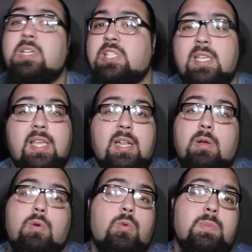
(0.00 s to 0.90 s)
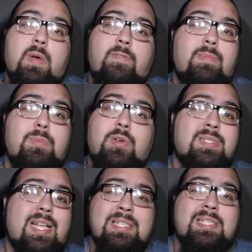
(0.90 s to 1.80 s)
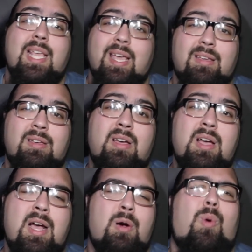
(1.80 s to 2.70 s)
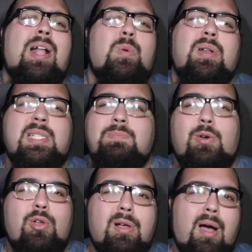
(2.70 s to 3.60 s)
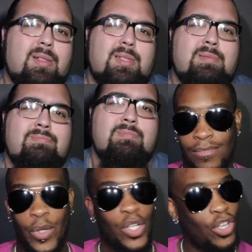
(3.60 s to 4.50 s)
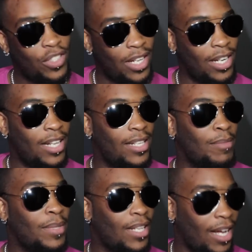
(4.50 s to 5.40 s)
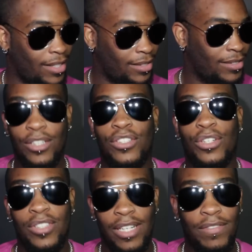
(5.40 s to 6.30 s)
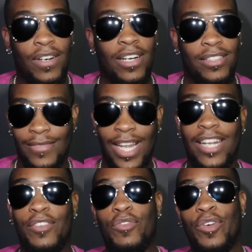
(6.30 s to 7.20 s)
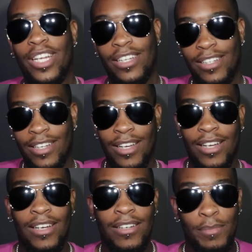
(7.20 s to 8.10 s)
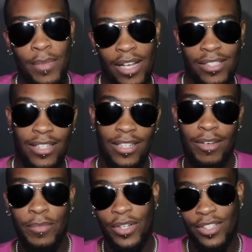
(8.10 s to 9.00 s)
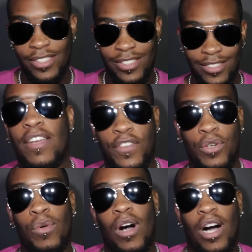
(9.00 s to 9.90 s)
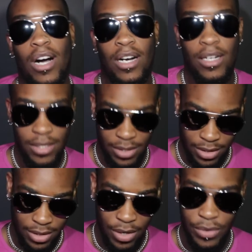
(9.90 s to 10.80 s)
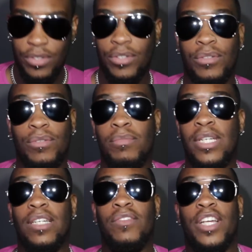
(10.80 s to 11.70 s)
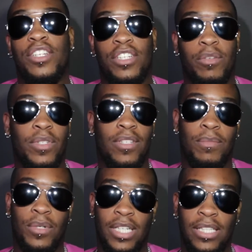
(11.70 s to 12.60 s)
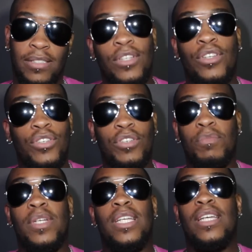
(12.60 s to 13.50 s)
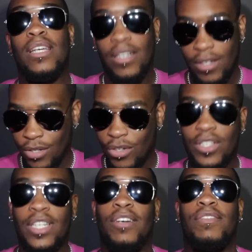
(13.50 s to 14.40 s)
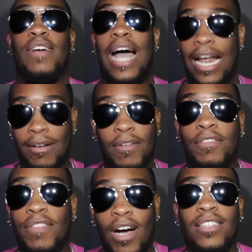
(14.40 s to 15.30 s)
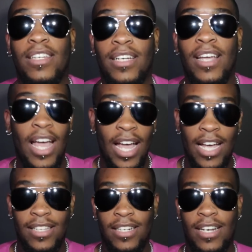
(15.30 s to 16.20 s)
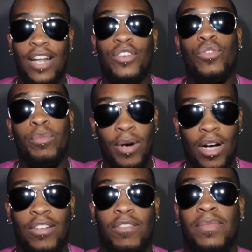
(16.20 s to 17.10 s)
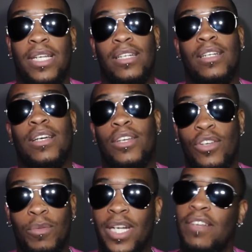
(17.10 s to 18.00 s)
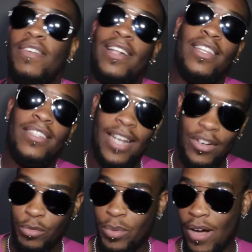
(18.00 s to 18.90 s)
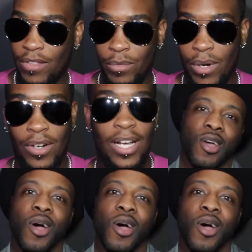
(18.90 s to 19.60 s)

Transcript: She didn't get no calls back from me because that's sick. Why do I want to smell your guts? When God said, let there be light, he also said fart. Let it free. Bask in the ambiance. If you are going to be in a relationship with somebody, you should be yourself. And farting is a natural part of being a human. In fact, it's a natural part of the world.